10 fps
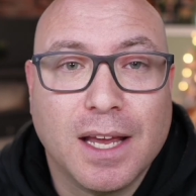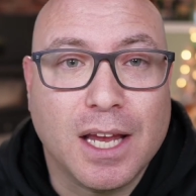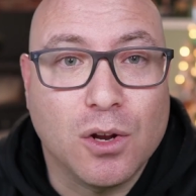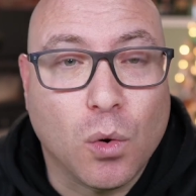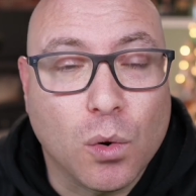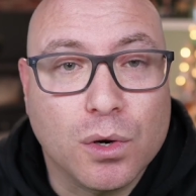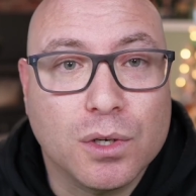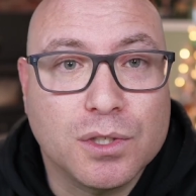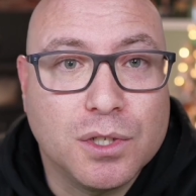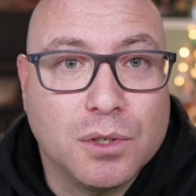in
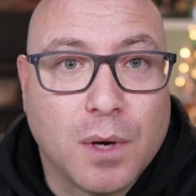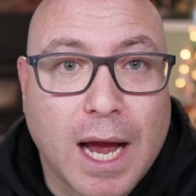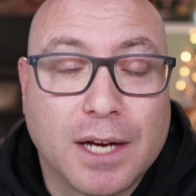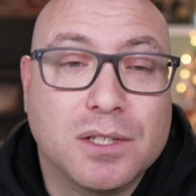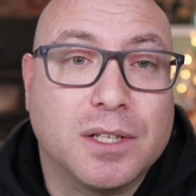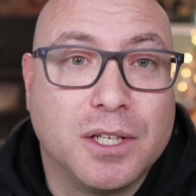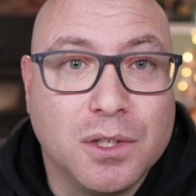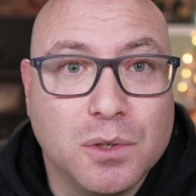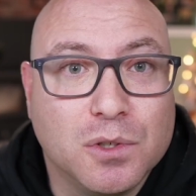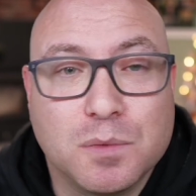order to actually
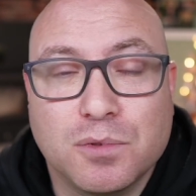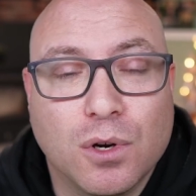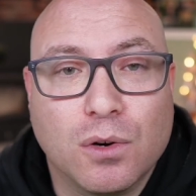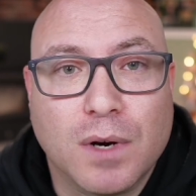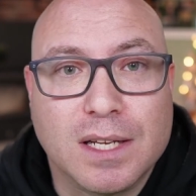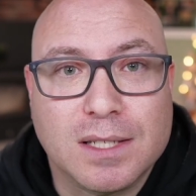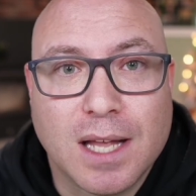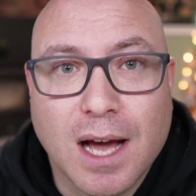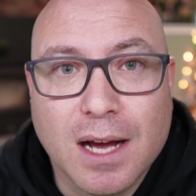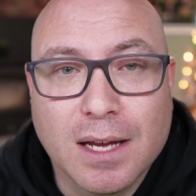use ProRes
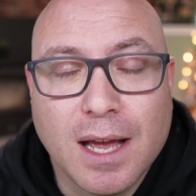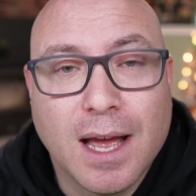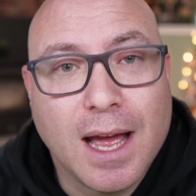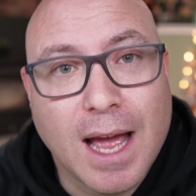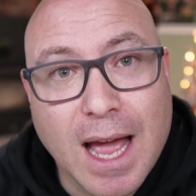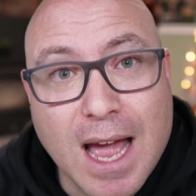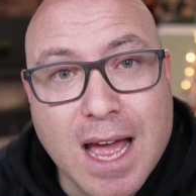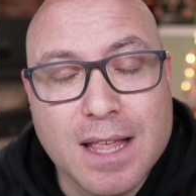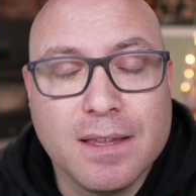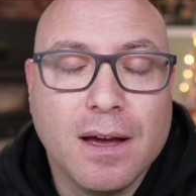Log,
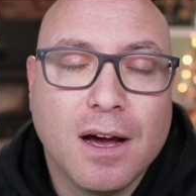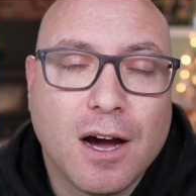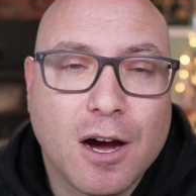and a